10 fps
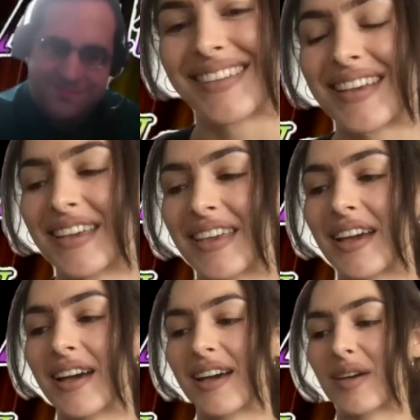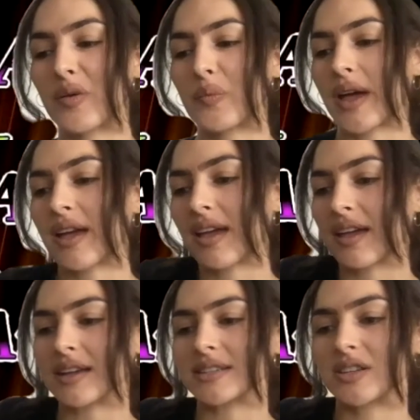Yeah, I
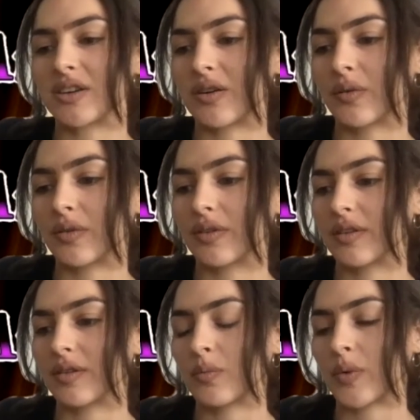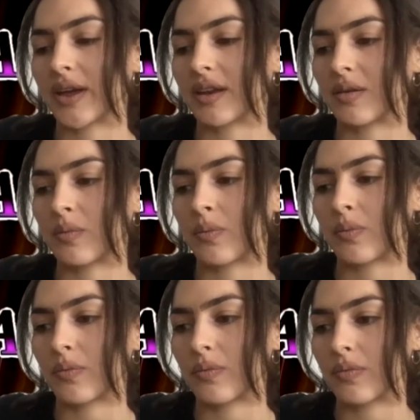guess, when,
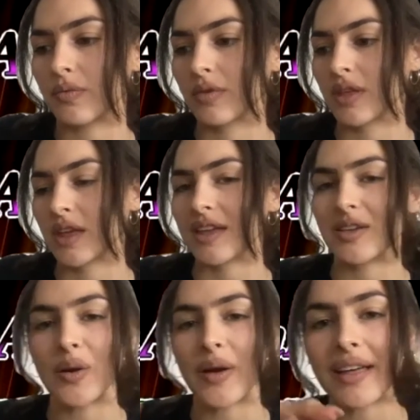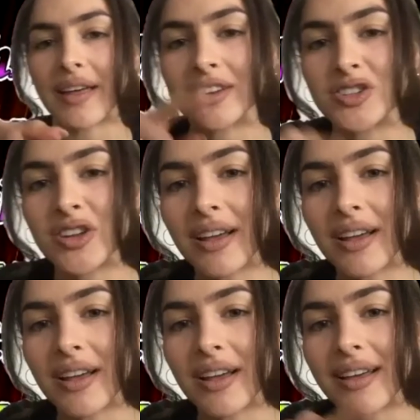I'll
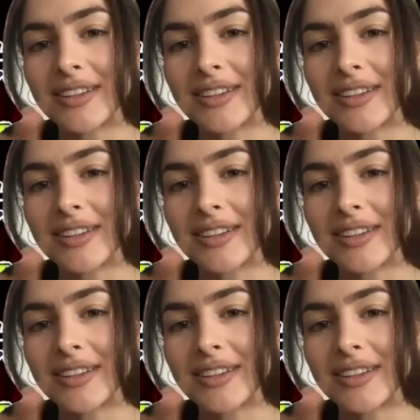ask you the